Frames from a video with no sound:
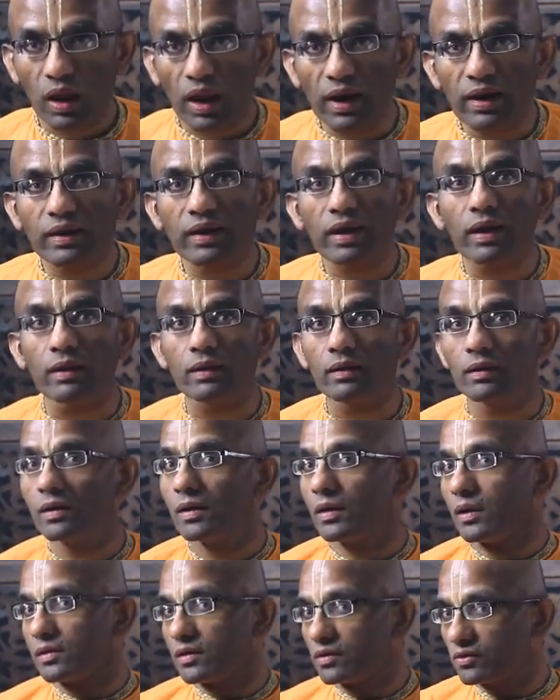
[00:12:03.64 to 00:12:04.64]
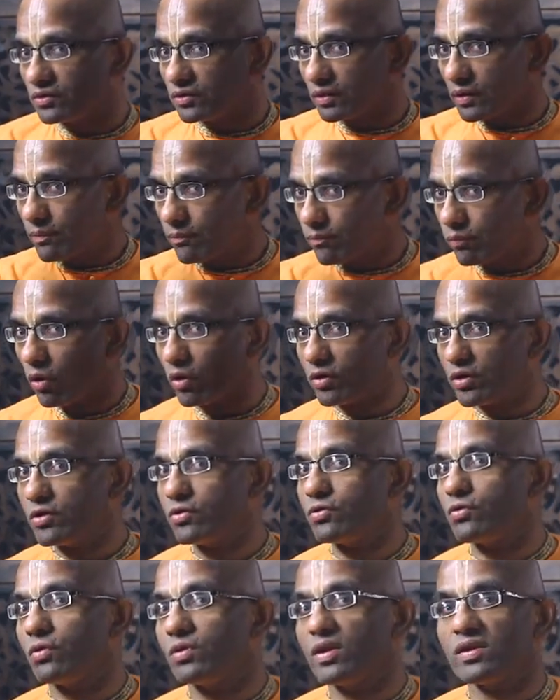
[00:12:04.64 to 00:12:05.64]
And again, this is
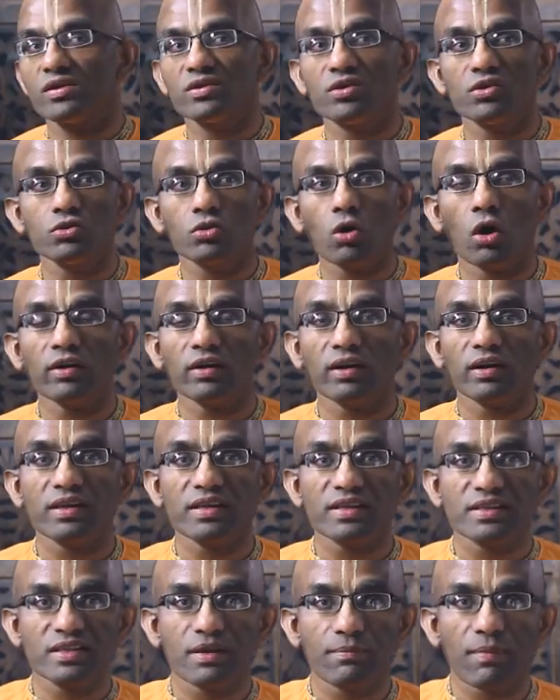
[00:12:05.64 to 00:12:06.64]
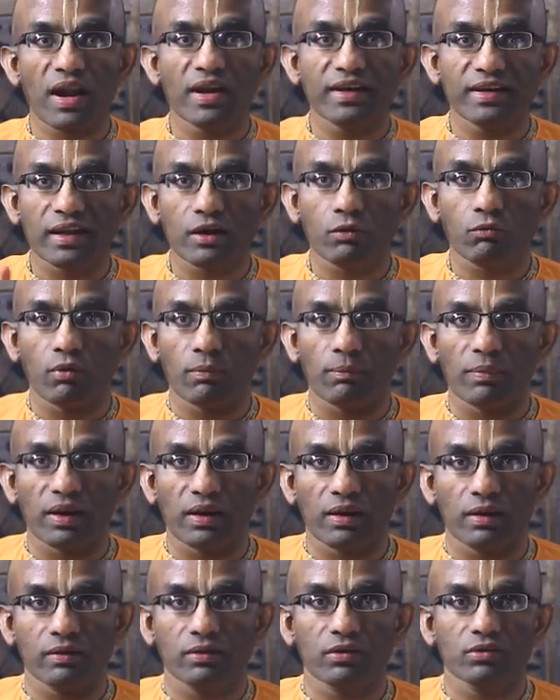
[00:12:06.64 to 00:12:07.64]
important to know that this is not semantic
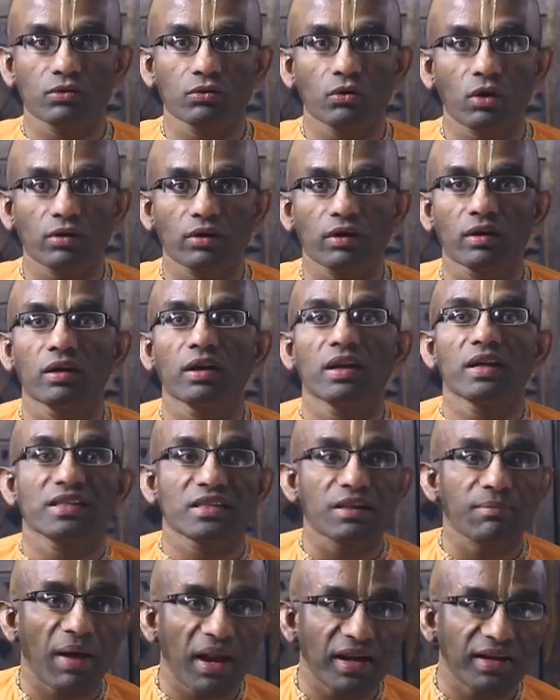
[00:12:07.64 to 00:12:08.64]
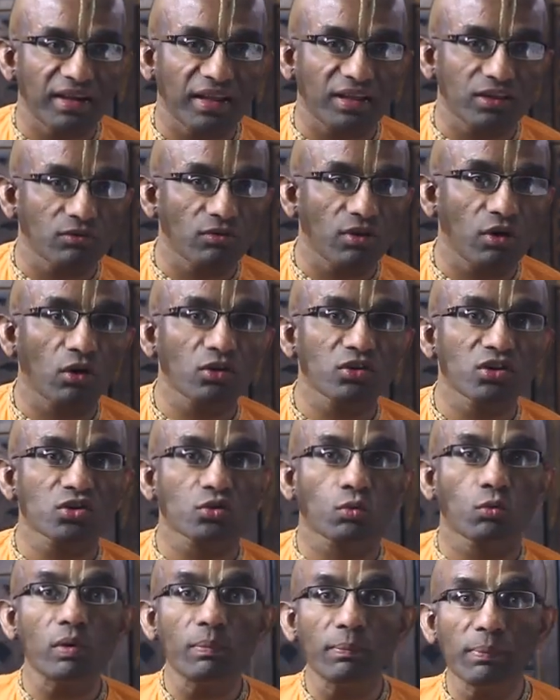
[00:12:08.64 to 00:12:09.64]
quibbling, eh, this is not semantics. We are not
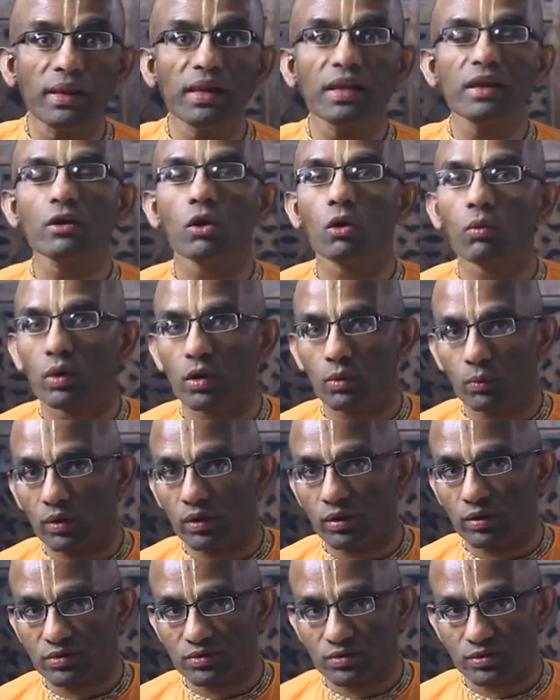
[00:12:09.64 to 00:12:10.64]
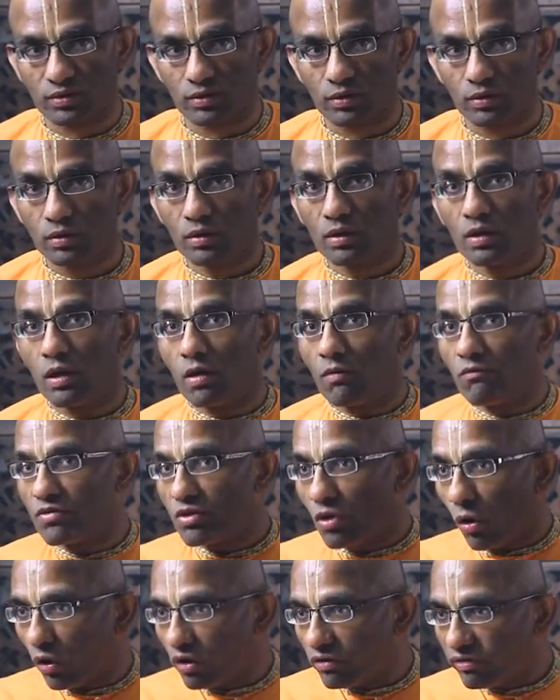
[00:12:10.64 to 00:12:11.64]
just quibbling over words.
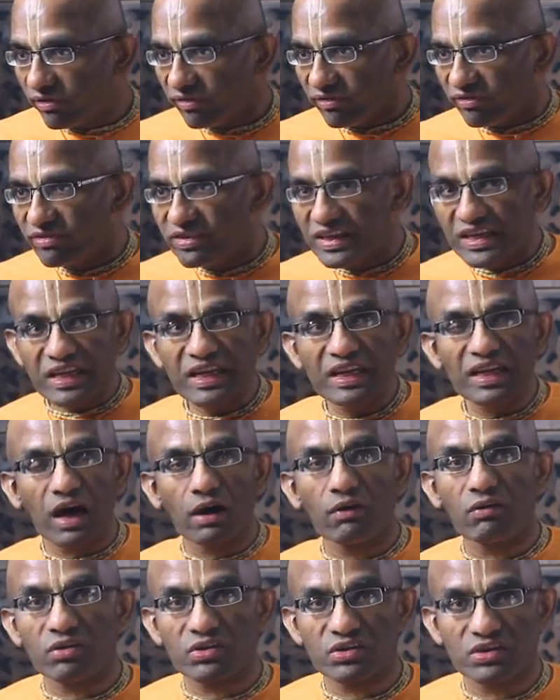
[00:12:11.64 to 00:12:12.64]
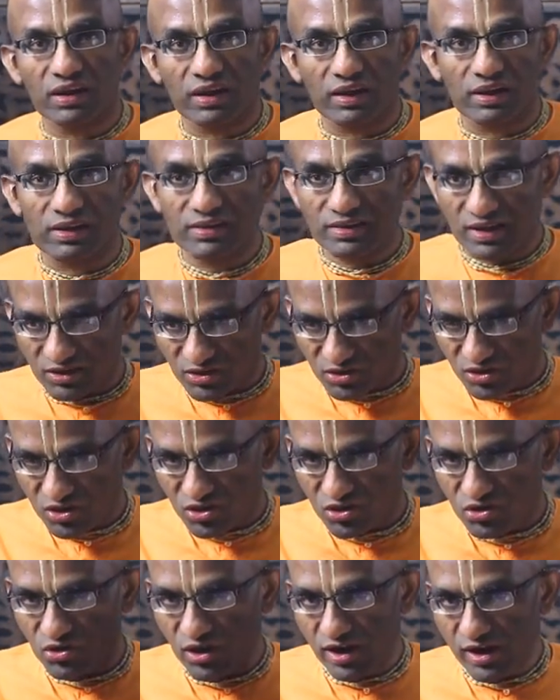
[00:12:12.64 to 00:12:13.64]
We all feel ourselves as
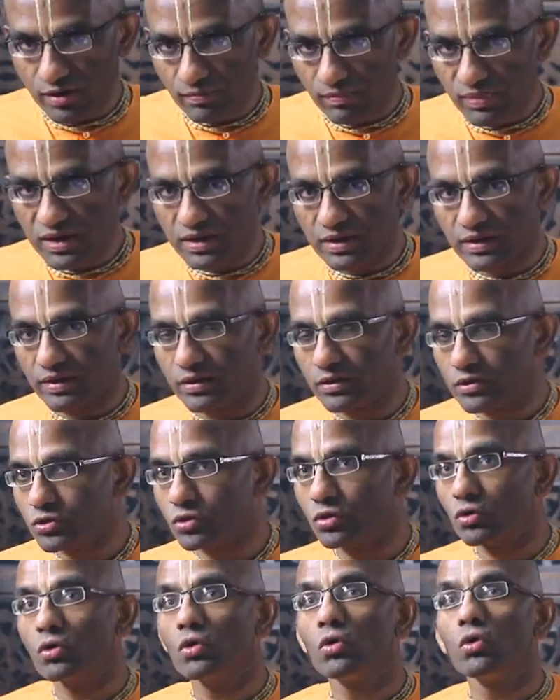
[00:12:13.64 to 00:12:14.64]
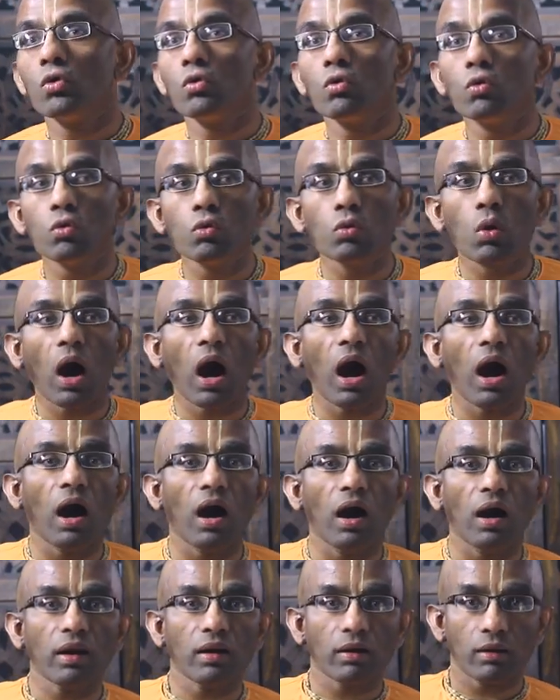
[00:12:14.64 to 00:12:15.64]
distinct beings who
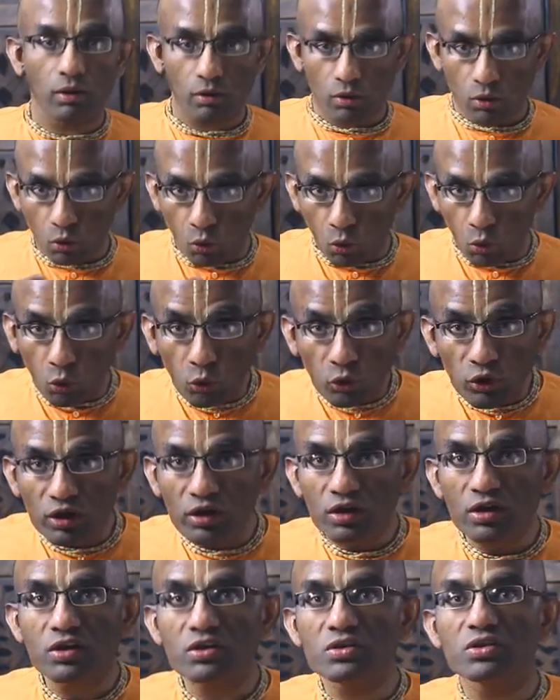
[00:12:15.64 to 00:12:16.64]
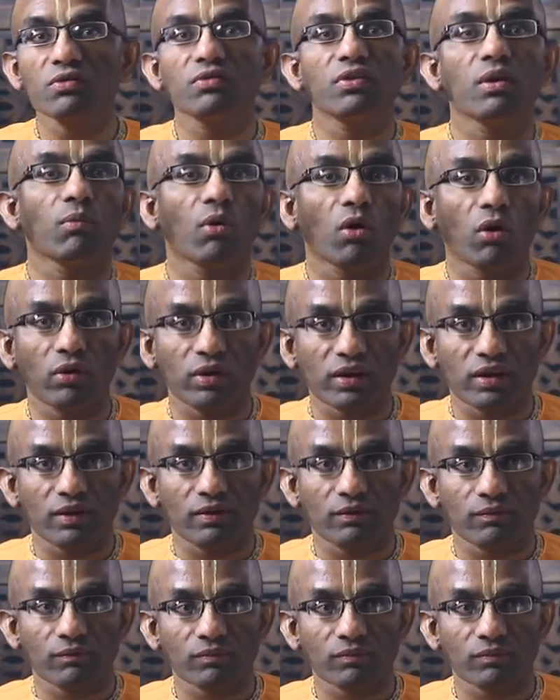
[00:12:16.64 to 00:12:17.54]
are owners of the body.